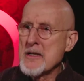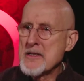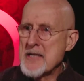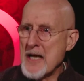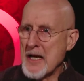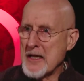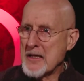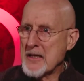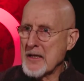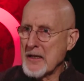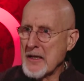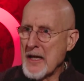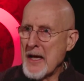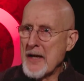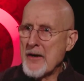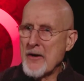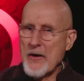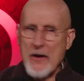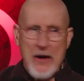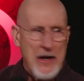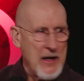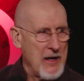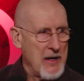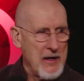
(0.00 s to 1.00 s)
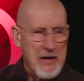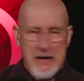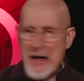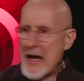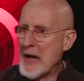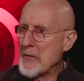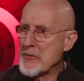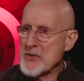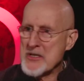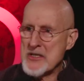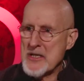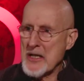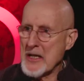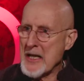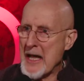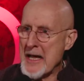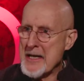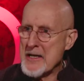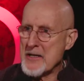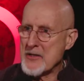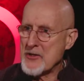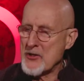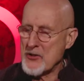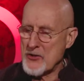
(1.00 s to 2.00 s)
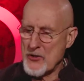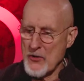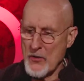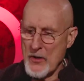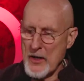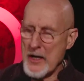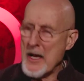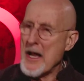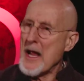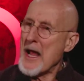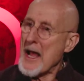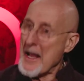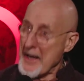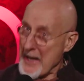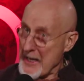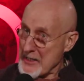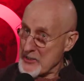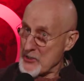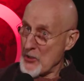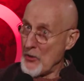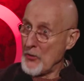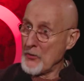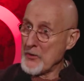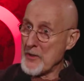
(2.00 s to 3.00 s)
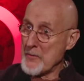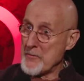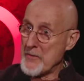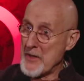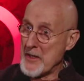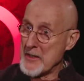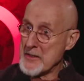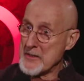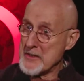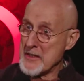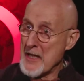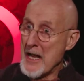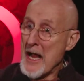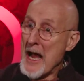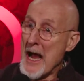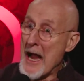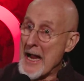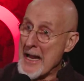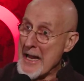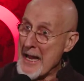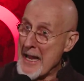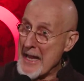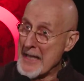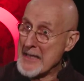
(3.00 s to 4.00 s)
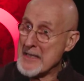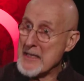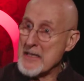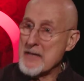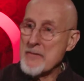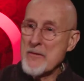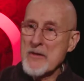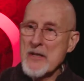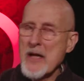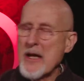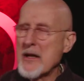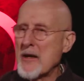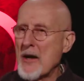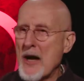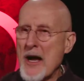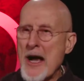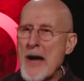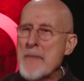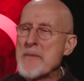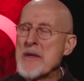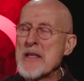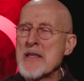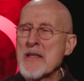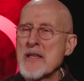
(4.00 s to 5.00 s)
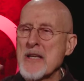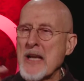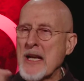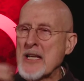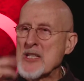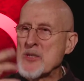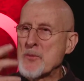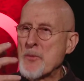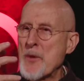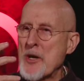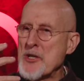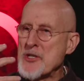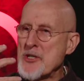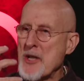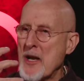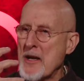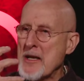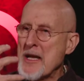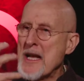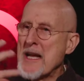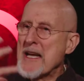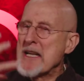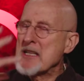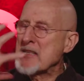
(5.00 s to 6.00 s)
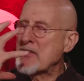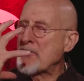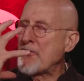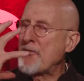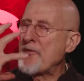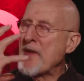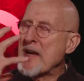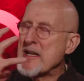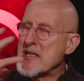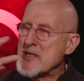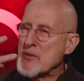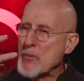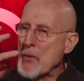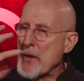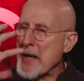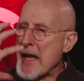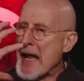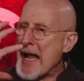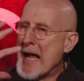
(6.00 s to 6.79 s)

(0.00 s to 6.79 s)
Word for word: take the letter. And I was delighted to do it. And I told him this. I handed him a letter. I mean, the expression that his face went